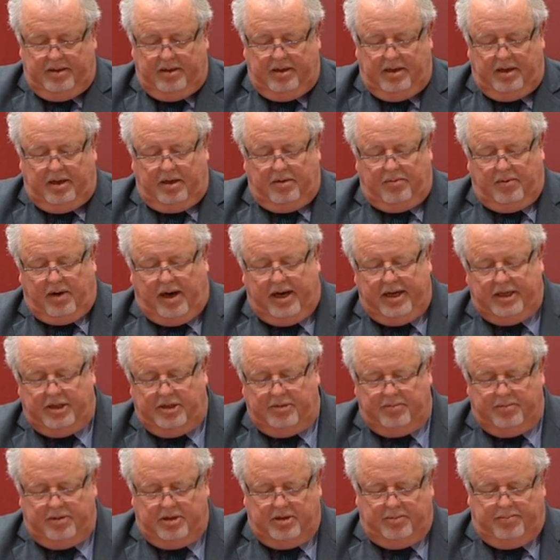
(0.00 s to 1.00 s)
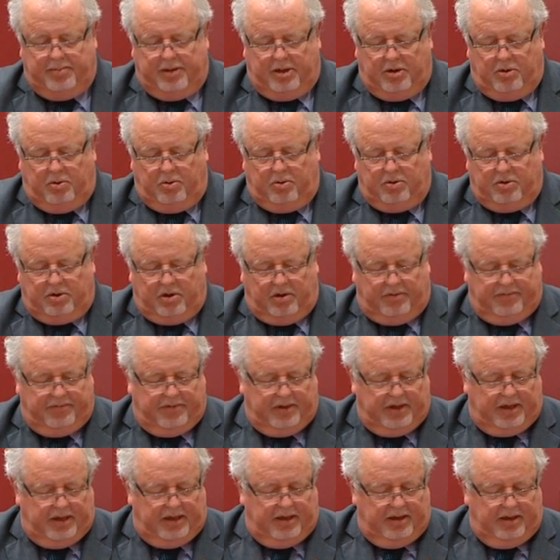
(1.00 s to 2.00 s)
arrangements because of
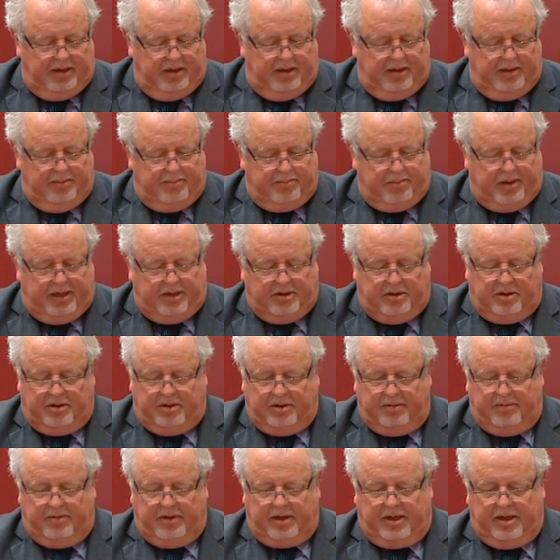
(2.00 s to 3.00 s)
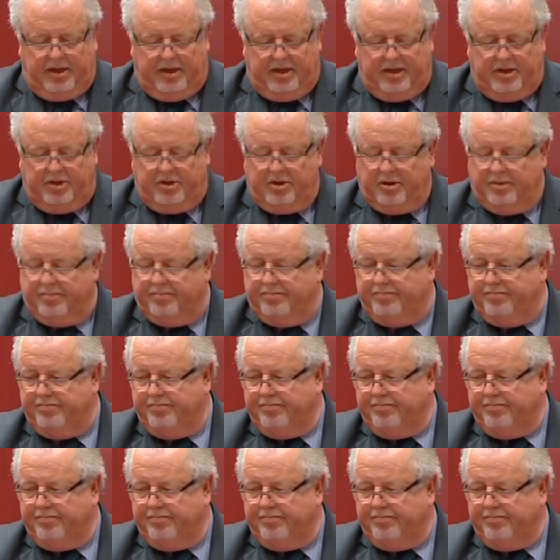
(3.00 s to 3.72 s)
the presence of the condition.